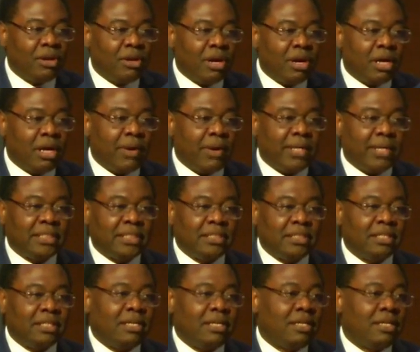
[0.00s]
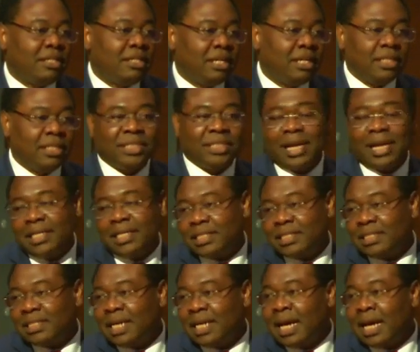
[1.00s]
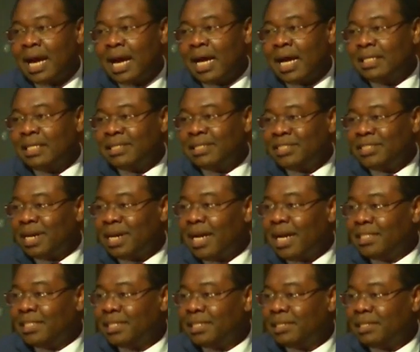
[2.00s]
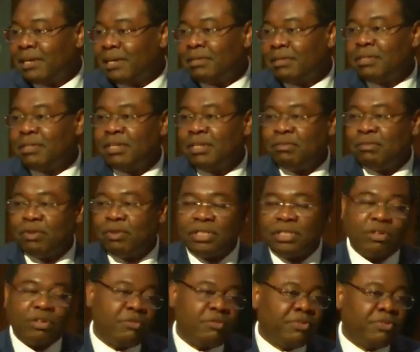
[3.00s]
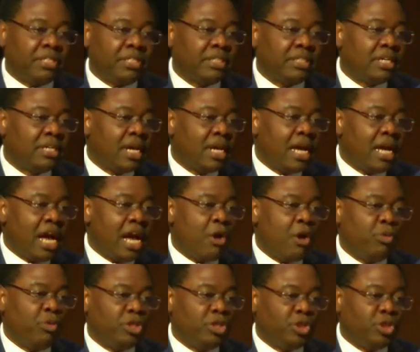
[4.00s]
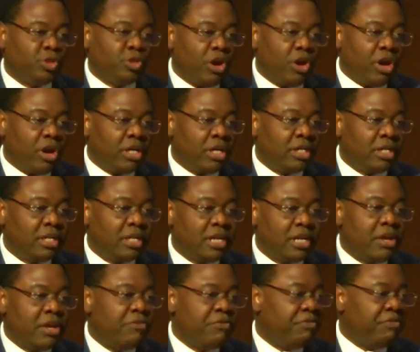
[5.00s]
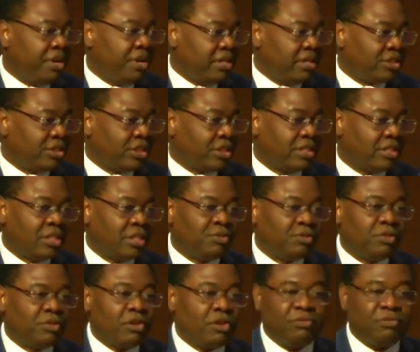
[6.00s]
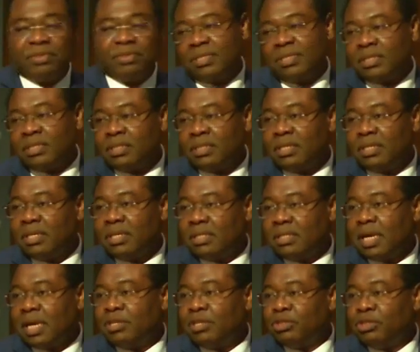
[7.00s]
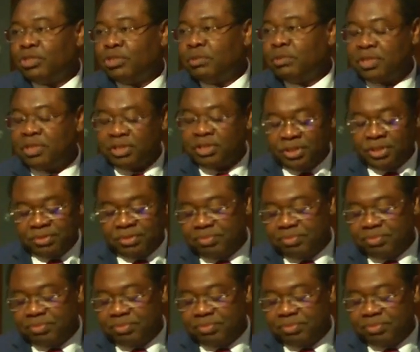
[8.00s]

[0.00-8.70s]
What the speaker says: on our challenging agenda for the conference. I wish you all a very successful conference. Thank you so much.